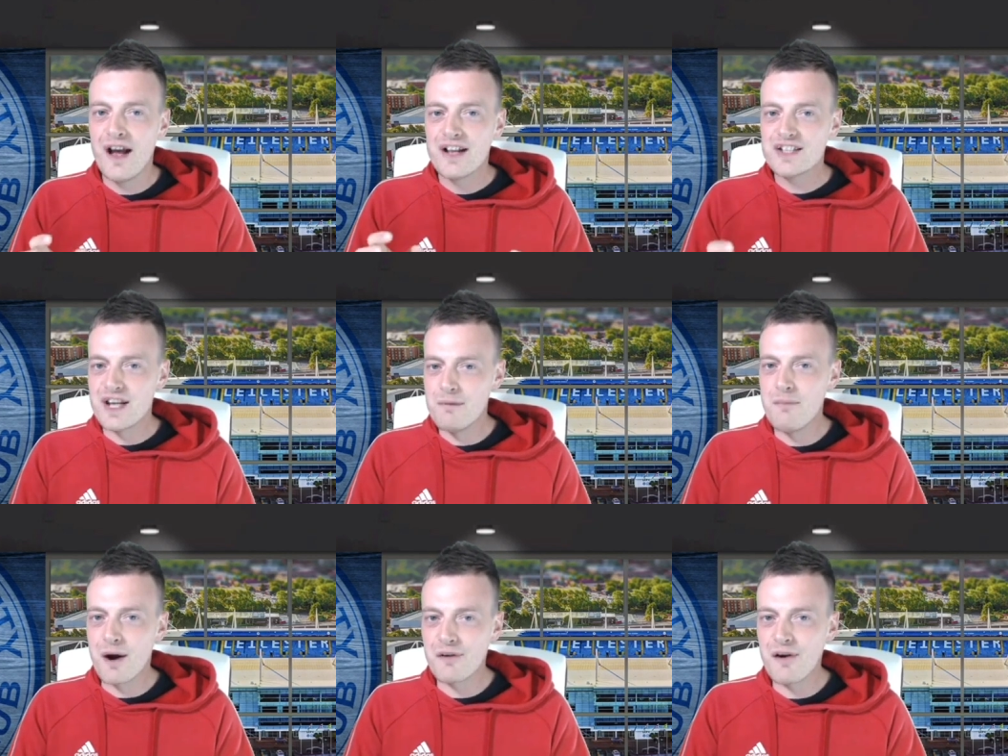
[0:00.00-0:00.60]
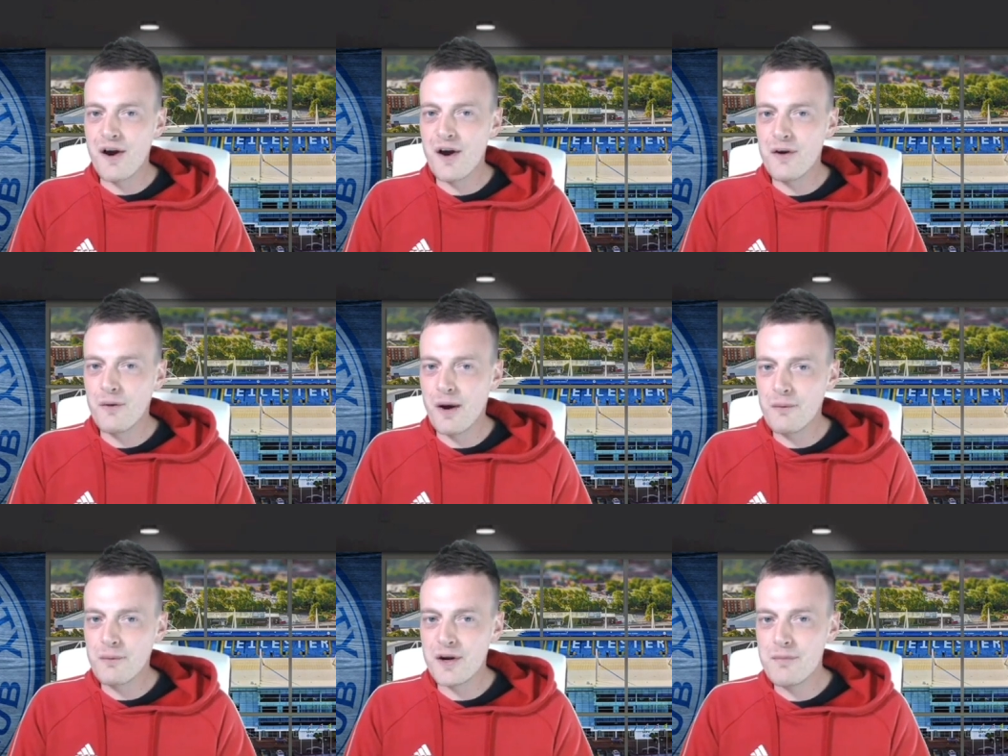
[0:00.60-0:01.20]
Tomorrow,
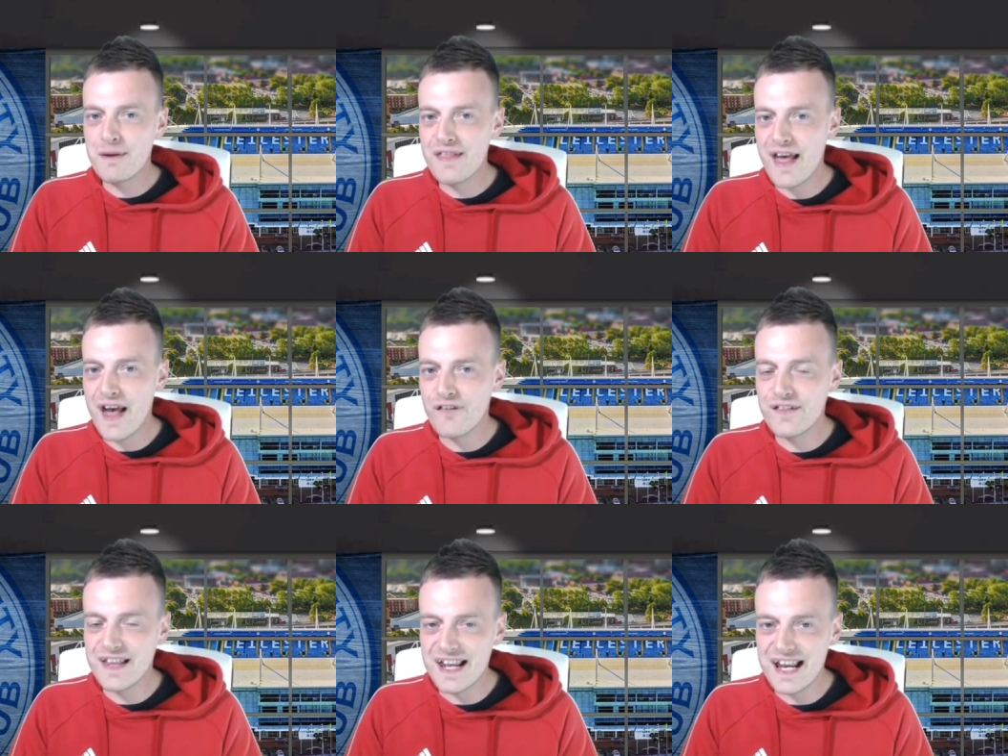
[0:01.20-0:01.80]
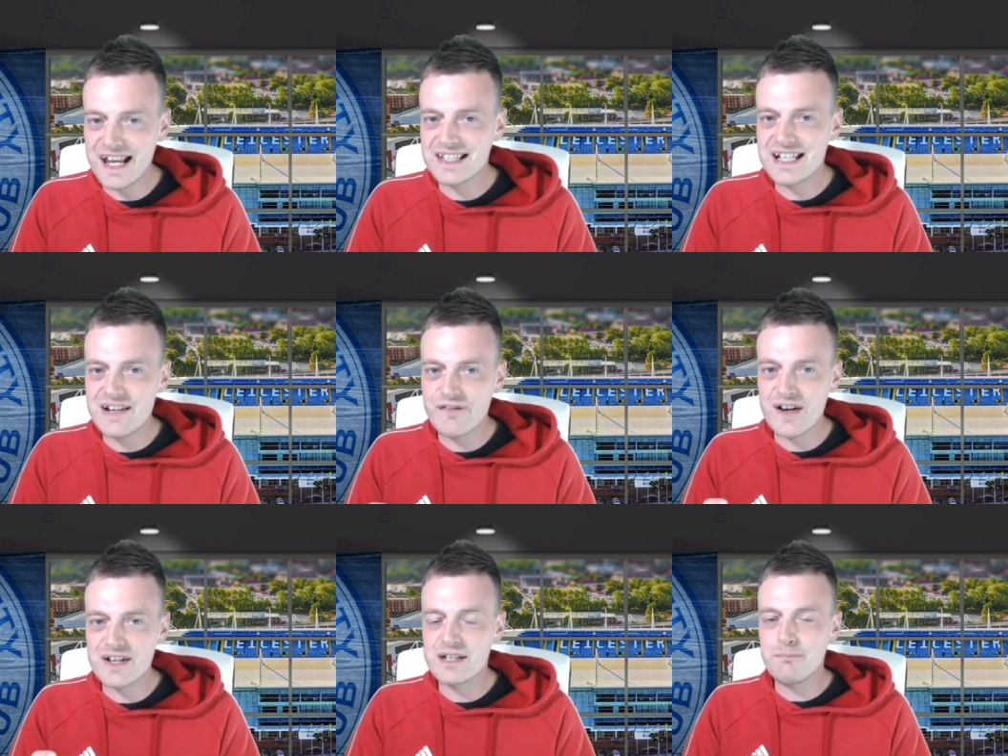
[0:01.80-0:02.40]
I'm going to be there for the Italy
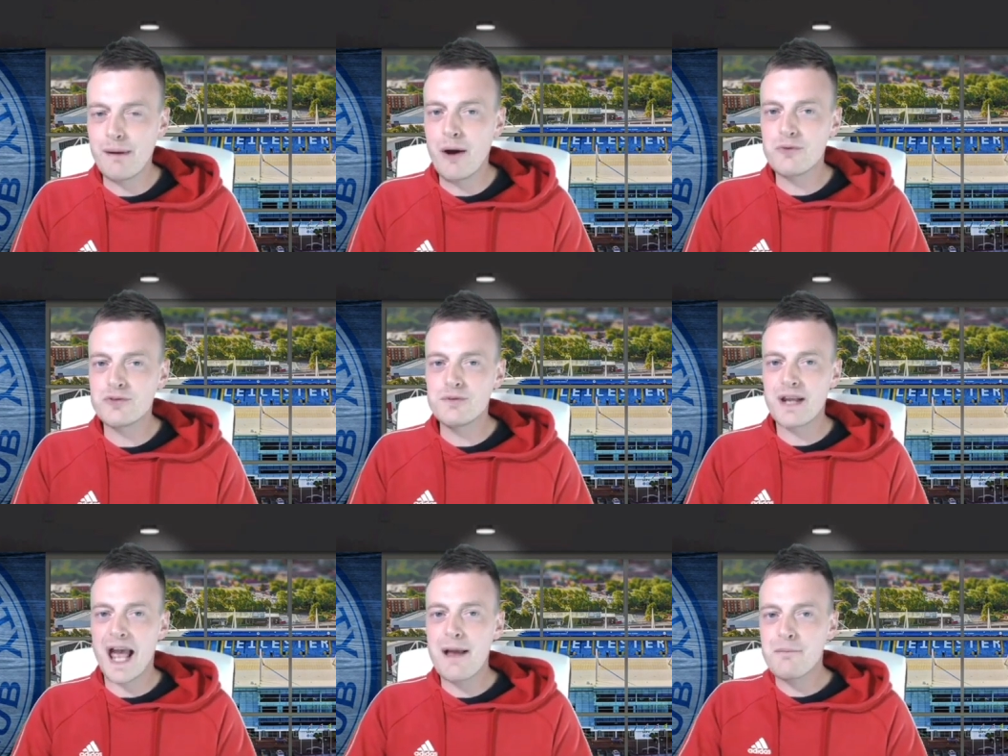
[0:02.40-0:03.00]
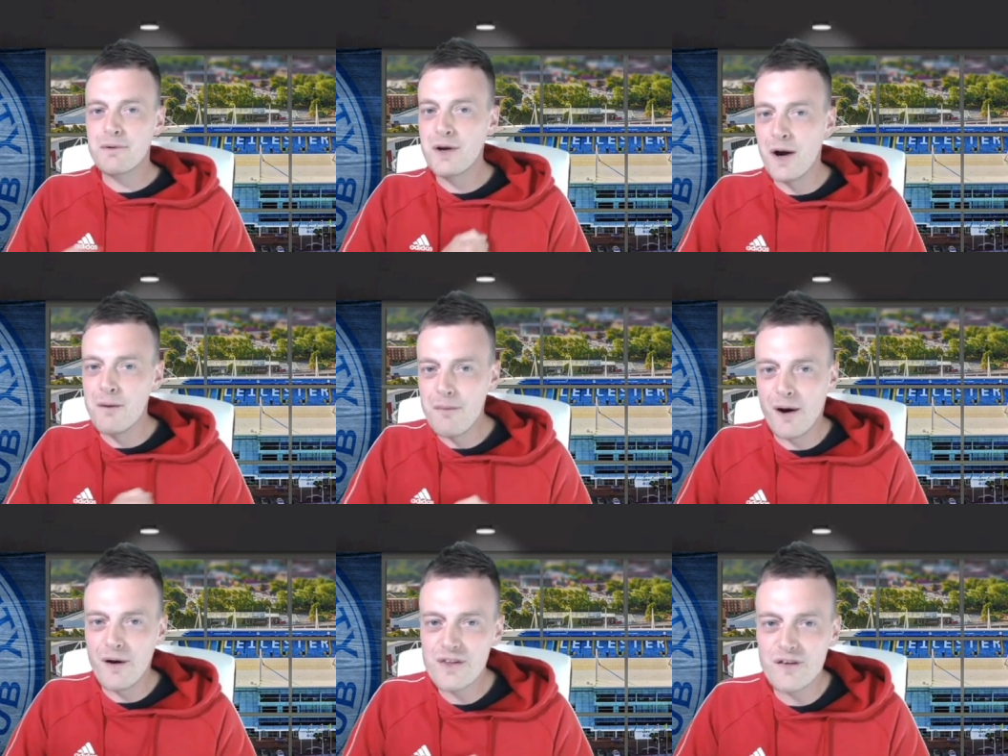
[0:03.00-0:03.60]
versus Belgium game. Come
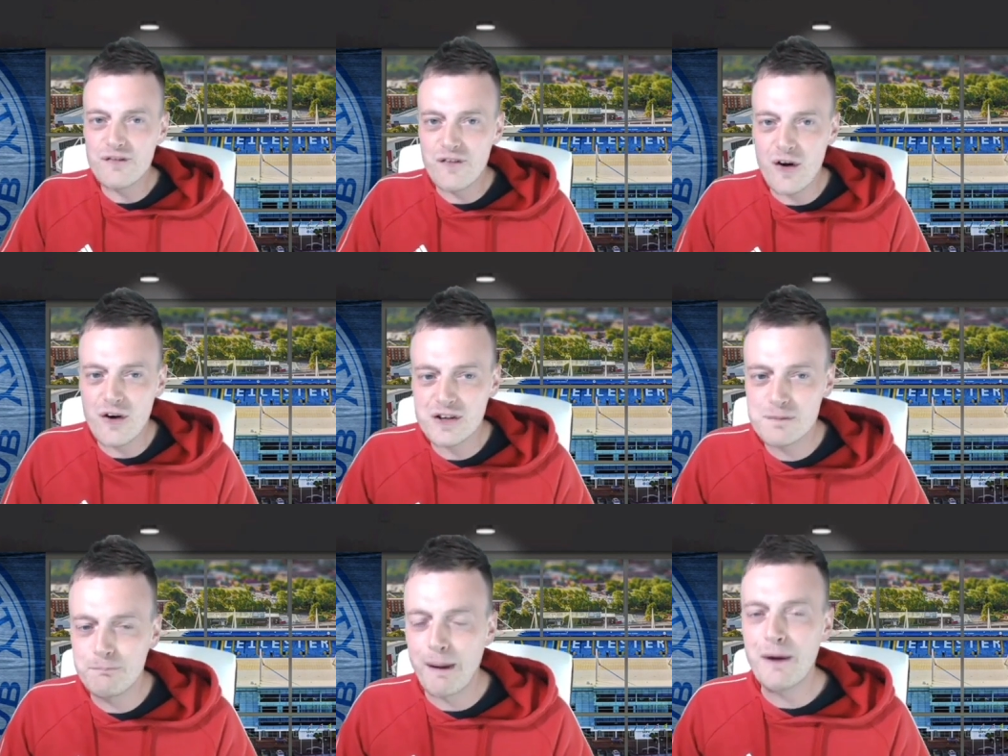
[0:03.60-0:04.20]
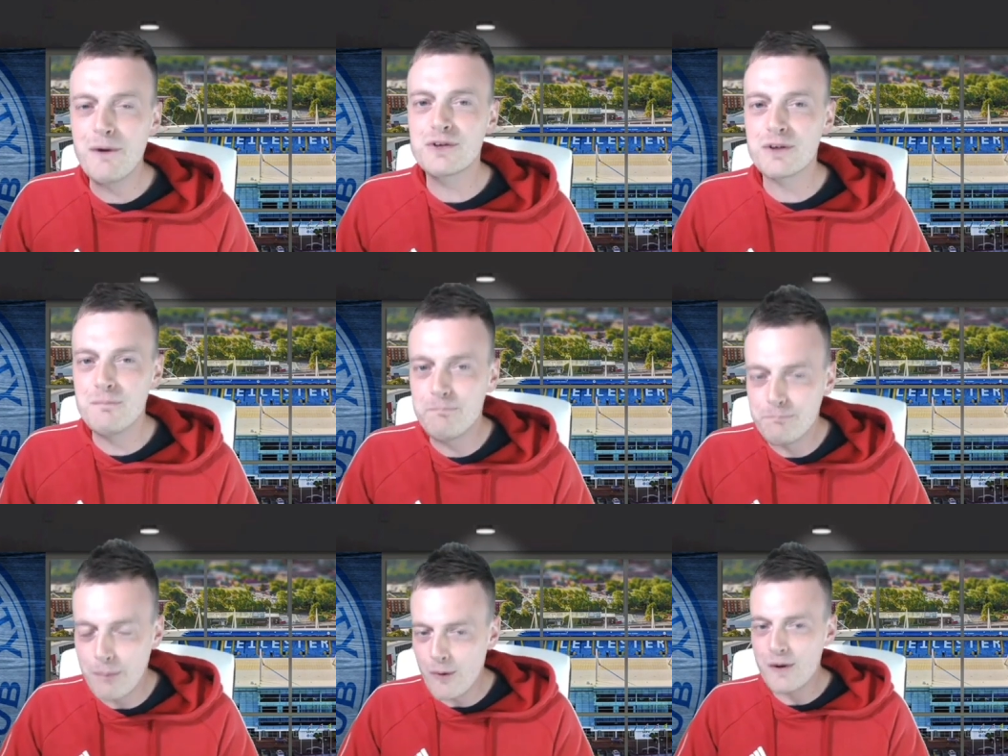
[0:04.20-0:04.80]
on, the Fox
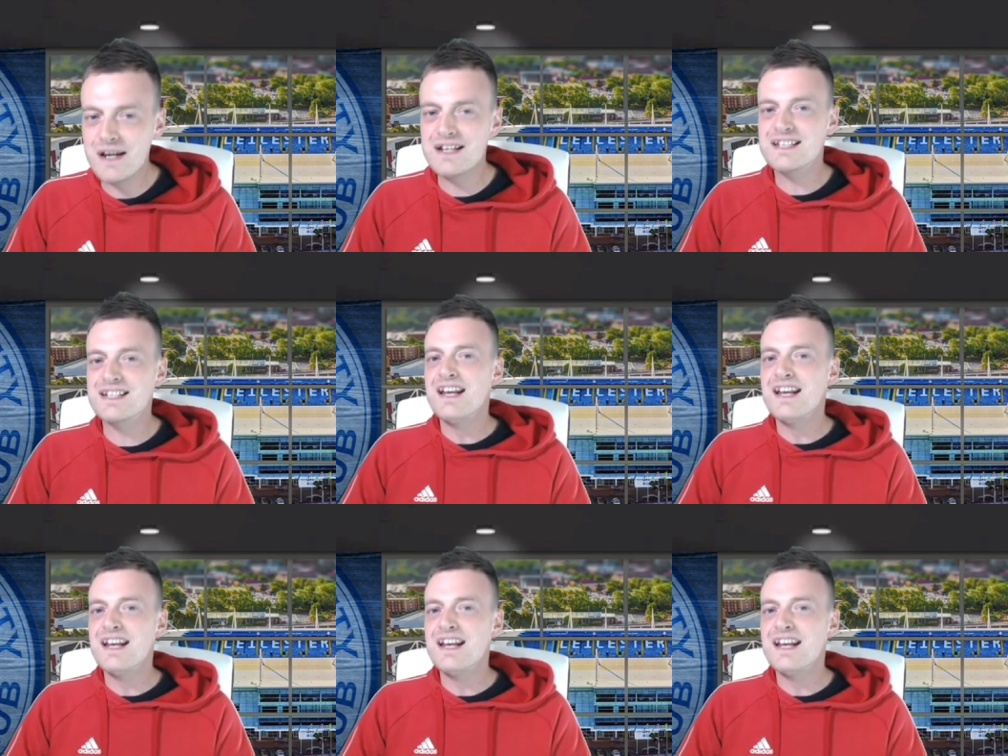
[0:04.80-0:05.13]
Belgium boys.